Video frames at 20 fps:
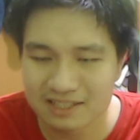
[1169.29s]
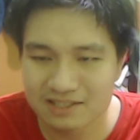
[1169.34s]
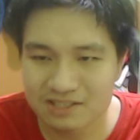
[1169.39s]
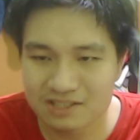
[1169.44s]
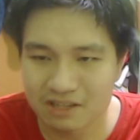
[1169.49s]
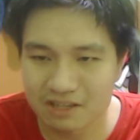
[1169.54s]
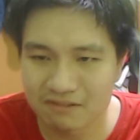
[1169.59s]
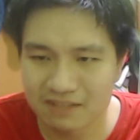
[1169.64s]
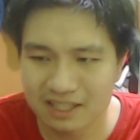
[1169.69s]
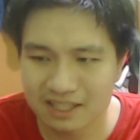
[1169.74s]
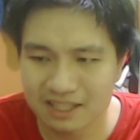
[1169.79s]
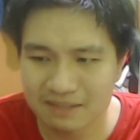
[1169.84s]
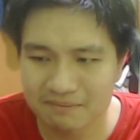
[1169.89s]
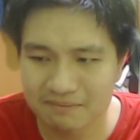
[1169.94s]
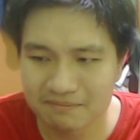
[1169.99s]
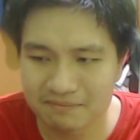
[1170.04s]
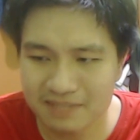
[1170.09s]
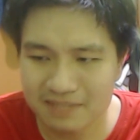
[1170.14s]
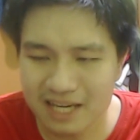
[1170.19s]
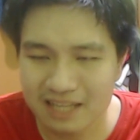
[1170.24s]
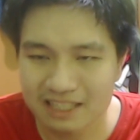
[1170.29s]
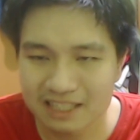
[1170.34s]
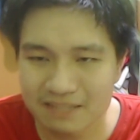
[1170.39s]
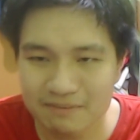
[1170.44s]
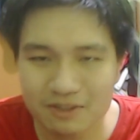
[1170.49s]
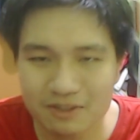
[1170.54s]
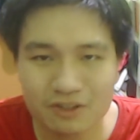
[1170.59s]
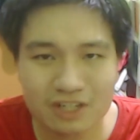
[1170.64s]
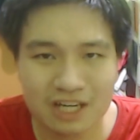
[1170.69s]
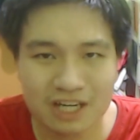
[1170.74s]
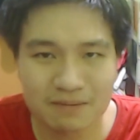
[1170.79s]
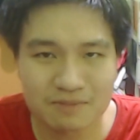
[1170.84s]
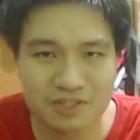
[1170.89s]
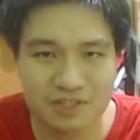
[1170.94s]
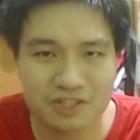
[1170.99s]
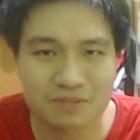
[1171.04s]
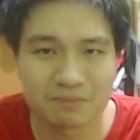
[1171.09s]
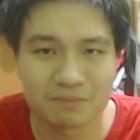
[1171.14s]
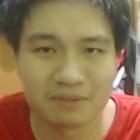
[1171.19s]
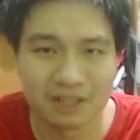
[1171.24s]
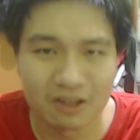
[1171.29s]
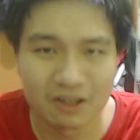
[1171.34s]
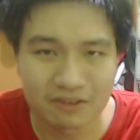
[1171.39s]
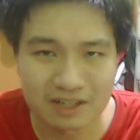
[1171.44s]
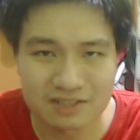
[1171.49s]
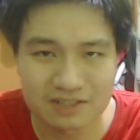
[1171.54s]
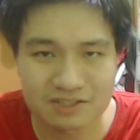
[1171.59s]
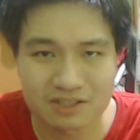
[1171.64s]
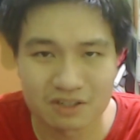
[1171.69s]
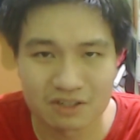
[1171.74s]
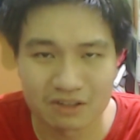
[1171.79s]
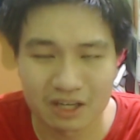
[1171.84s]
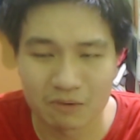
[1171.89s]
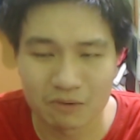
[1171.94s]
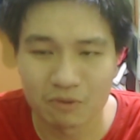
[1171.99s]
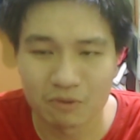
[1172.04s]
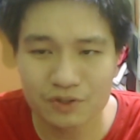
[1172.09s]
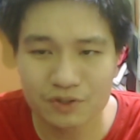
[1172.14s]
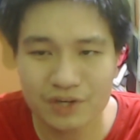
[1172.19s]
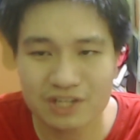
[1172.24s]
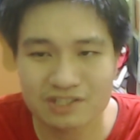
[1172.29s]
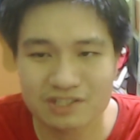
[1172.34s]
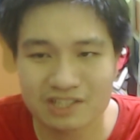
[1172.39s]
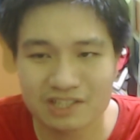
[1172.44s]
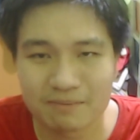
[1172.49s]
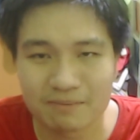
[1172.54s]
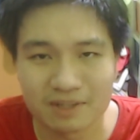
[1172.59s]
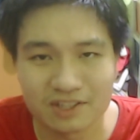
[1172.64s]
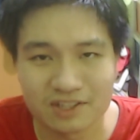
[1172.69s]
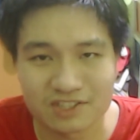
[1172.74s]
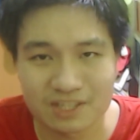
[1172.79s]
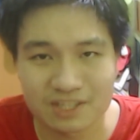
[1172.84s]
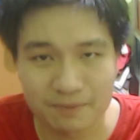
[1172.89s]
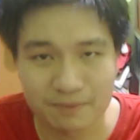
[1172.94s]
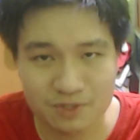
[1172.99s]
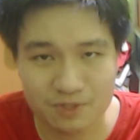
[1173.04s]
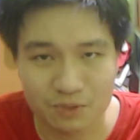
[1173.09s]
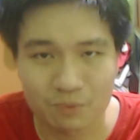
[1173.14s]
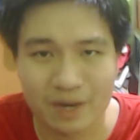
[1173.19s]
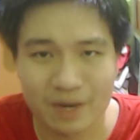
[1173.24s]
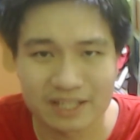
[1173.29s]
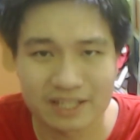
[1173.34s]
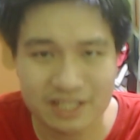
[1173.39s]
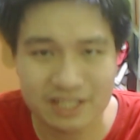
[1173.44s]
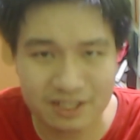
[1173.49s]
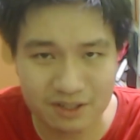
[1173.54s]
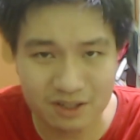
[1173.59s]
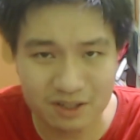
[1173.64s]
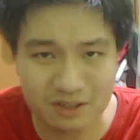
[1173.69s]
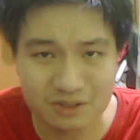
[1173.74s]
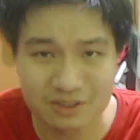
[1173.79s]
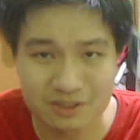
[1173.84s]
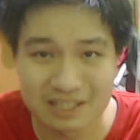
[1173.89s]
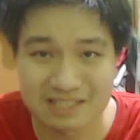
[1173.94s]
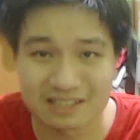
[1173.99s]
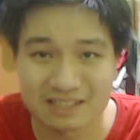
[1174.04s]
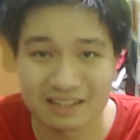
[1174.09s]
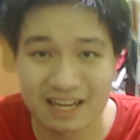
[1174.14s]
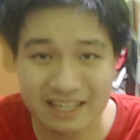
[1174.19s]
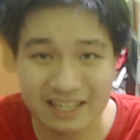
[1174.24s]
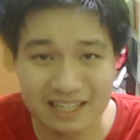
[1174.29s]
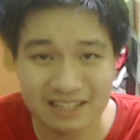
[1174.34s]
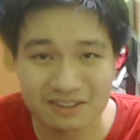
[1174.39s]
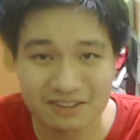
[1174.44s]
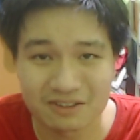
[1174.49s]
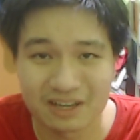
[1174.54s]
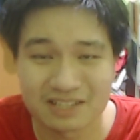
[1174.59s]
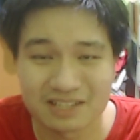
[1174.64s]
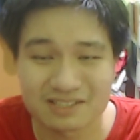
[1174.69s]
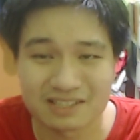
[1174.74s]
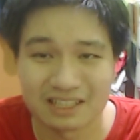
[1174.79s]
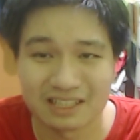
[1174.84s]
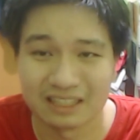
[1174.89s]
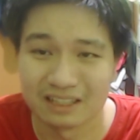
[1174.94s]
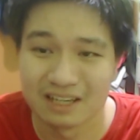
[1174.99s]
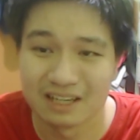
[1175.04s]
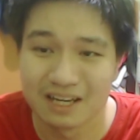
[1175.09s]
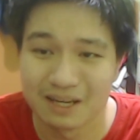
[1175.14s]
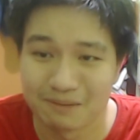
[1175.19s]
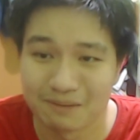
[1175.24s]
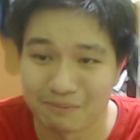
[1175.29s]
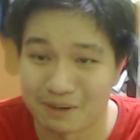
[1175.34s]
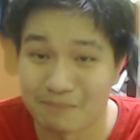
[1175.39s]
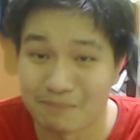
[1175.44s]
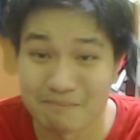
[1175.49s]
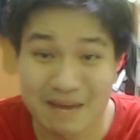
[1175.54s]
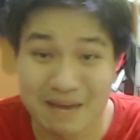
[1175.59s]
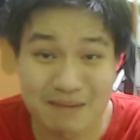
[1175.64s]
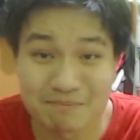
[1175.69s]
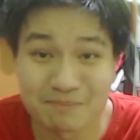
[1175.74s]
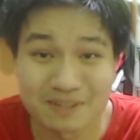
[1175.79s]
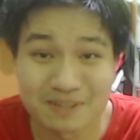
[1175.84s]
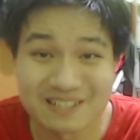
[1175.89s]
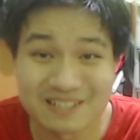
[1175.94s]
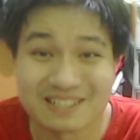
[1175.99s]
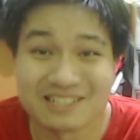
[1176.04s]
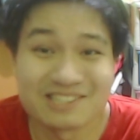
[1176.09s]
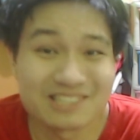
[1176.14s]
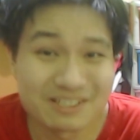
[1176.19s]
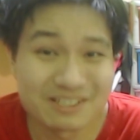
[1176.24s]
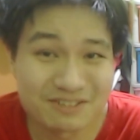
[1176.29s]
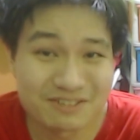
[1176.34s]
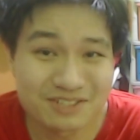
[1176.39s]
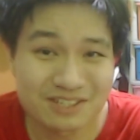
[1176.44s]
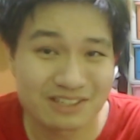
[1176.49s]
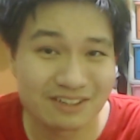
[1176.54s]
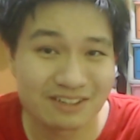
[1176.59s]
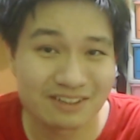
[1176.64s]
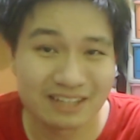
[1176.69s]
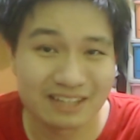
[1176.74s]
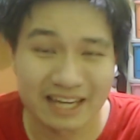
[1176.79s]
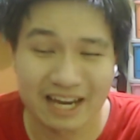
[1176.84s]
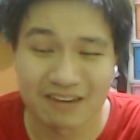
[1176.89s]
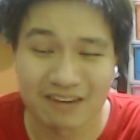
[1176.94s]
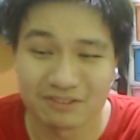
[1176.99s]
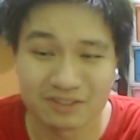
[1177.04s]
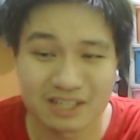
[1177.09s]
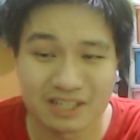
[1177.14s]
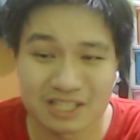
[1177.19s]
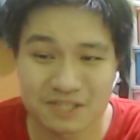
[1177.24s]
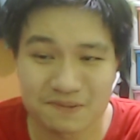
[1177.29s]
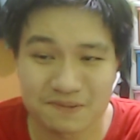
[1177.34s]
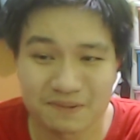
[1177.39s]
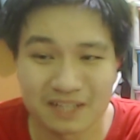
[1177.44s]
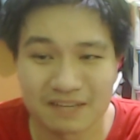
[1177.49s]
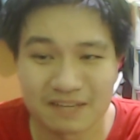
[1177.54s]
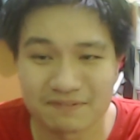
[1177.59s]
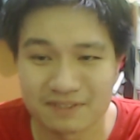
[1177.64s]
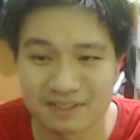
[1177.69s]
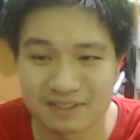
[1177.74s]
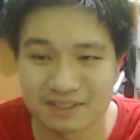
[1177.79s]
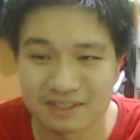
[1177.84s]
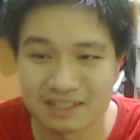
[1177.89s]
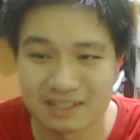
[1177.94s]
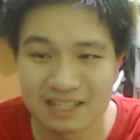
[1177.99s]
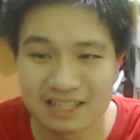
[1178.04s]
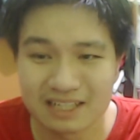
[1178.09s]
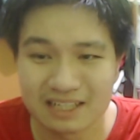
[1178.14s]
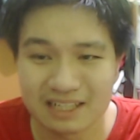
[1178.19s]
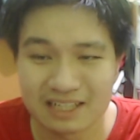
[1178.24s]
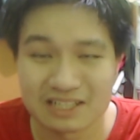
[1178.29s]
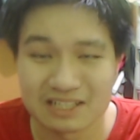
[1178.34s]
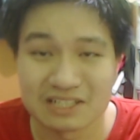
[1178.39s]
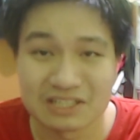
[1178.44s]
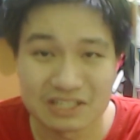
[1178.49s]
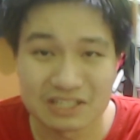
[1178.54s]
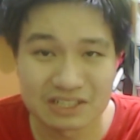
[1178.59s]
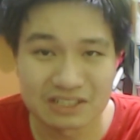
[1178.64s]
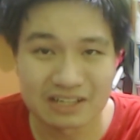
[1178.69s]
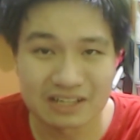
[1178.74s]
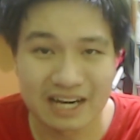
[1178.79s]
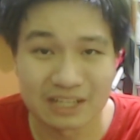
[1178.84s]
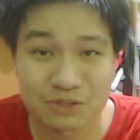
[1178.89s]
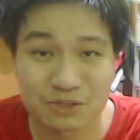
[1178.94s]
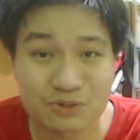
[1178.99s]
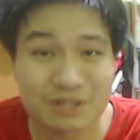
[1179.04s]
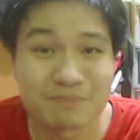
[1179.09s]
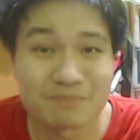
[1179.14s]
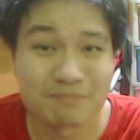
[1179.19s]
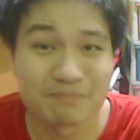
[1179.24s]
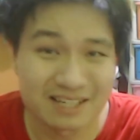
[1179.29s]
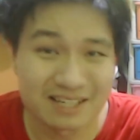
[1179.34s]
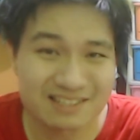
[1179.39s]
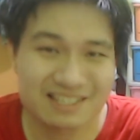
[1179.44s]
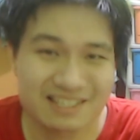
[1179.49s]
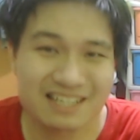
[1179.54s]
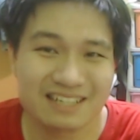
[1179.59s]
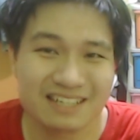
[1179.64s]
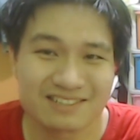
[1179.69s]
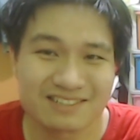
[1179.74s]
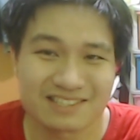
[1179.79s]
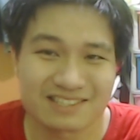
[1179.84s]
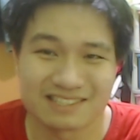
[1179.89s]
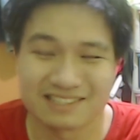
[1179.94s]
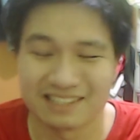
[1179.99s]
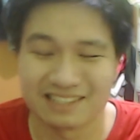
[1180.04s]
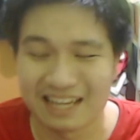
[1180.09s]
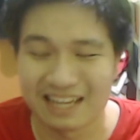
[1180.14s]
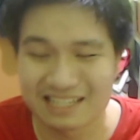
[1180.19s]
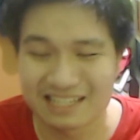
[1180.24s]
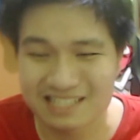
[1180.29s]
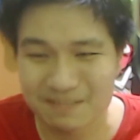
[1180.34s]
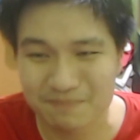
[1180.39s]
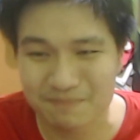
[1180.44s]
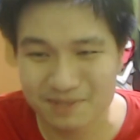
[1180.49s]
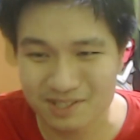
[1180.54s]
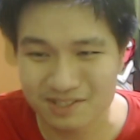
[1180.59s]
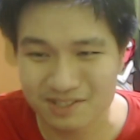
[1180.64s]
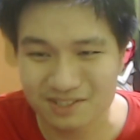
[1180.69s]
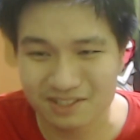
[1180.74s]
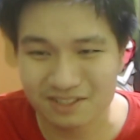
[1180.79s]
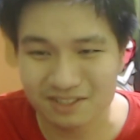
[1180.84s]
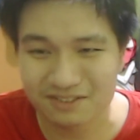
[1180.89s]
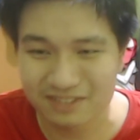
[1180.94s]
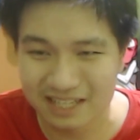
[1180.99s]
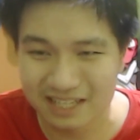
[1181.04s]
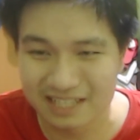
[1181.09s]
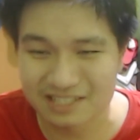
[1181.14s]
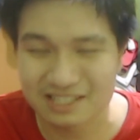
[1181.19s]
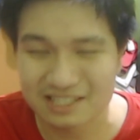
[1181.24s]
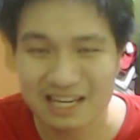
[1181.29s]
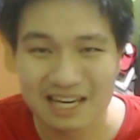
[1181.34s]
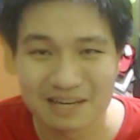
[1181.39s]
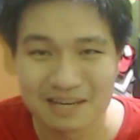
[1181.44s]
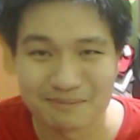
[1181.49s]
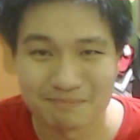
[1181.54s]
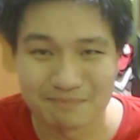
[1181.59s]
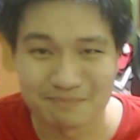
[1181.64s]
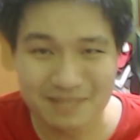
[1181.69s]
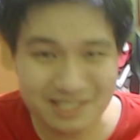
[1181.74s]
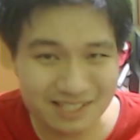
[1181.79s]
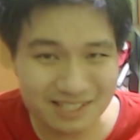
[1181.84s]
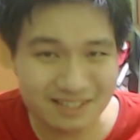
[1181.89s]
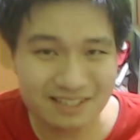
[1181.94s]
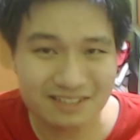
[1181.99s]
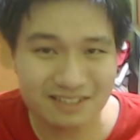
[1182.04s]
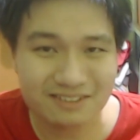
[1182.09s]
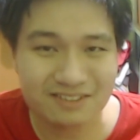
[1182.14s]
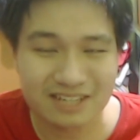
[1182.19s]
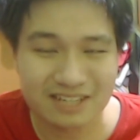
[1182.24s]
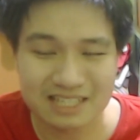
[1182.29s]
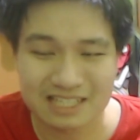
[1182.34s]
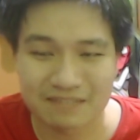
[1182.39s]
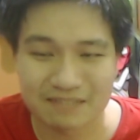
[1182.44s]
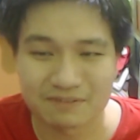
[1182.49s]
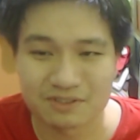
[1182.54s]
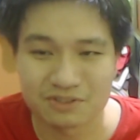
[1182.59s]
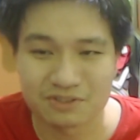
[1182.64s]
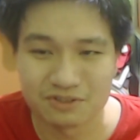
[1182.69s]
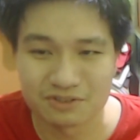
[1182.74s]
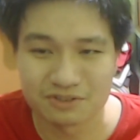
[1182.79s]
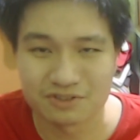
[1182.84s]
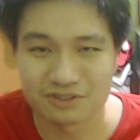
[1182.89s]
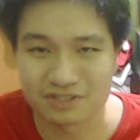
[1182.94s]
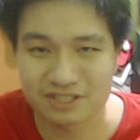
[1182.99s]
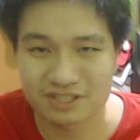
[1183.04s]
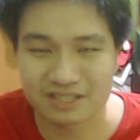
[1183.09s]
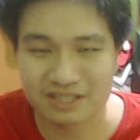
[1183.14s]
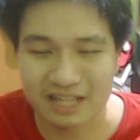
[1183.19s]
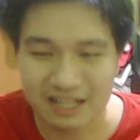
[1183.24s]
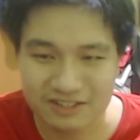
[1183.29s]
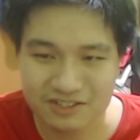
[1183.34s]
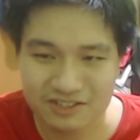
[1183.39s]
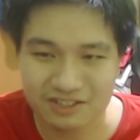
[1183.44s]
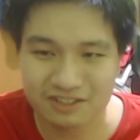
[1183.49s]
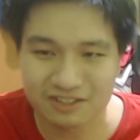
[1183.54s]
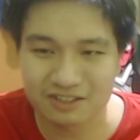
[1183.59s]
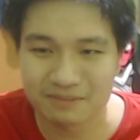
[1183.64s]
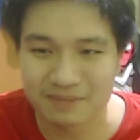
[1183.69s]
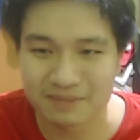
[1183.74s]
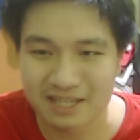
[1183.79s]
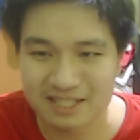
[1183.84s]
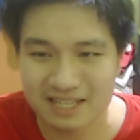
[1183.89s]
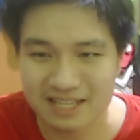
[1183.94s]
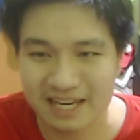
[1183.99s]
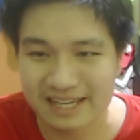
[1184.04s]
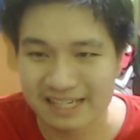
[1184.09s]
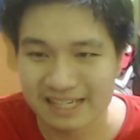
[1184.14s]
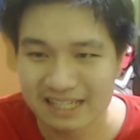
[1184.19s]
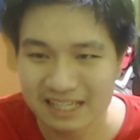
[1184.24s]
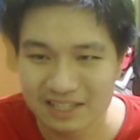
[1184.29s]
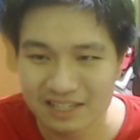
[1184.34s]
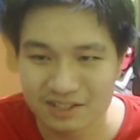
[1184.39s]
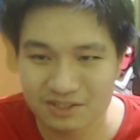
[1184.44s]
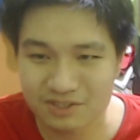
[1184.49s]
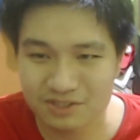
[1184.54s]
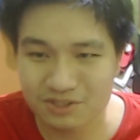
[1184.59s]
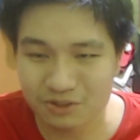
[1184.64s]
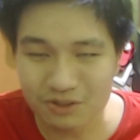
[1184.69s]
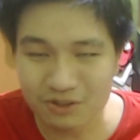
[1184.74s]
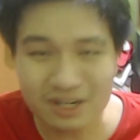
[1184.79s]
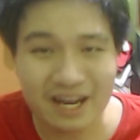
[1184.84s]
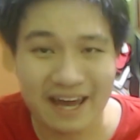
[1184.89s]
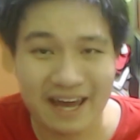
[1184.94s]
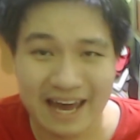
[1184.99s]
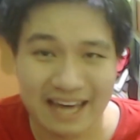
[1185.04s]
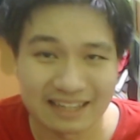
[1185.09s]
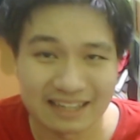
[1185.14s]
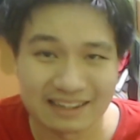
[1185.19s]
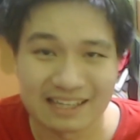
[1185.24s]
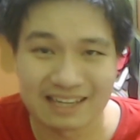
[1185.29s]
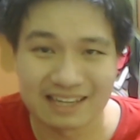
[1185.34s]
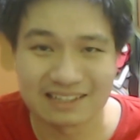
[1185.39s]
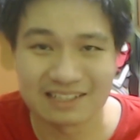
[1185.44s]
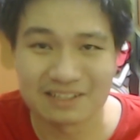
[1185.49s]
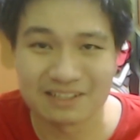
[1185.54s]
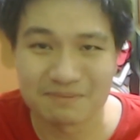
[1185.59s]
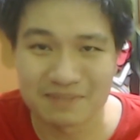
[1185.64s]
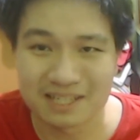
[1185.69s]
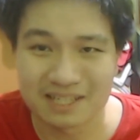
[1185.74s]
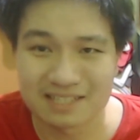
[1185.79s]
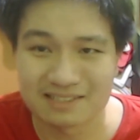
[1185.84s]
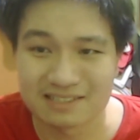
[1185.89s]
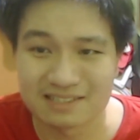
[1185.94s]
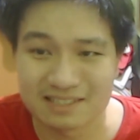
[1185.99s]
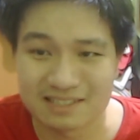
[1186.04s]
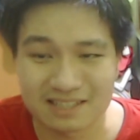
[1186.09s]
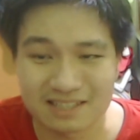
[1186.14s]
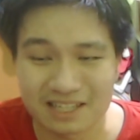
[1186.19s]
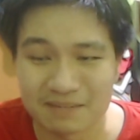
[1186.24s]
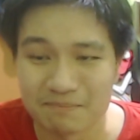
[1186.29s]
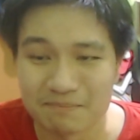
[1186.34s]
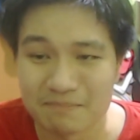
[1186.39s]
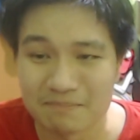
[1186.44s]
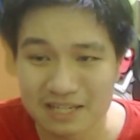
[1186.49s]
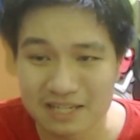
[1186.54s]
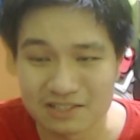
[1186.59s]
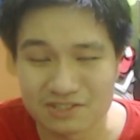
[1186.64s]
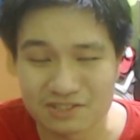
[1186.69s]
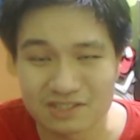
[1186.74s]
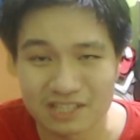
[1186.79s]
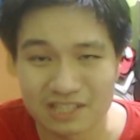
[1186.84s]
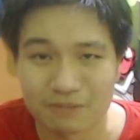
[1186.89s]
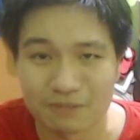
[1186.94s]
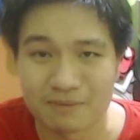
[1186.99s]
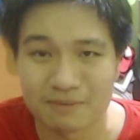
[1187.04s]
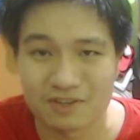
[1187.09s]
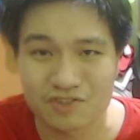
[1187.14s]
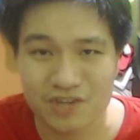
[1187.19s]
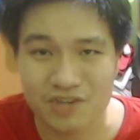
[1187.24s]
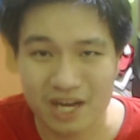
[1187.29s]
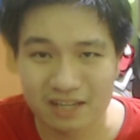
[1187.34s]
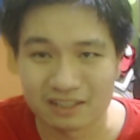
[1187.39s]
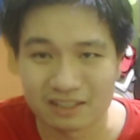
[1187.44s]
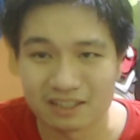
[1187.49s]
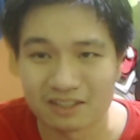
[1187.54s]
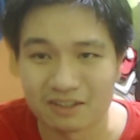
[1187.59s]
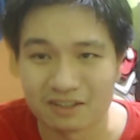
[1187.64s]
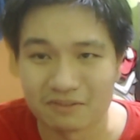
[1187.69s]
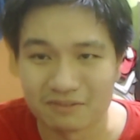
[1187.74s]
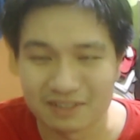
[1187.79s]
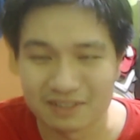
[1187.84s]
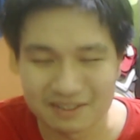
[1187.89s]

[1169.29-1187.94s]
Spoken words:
So yeah, let me know in the comment section below, guys, you know, like, what do you guys think about this episode right here, you know? Do you guys like it? Do you guys still remember this series, you know? Like, how do you guys feel after a year and 3 months, you know, since the last episode, you know? Do you guys miss it, you know? Do you guys have a huge nostalgia, you know? Because I sort of had that, you know, because this is, like, a biggest thing on my channel, you know?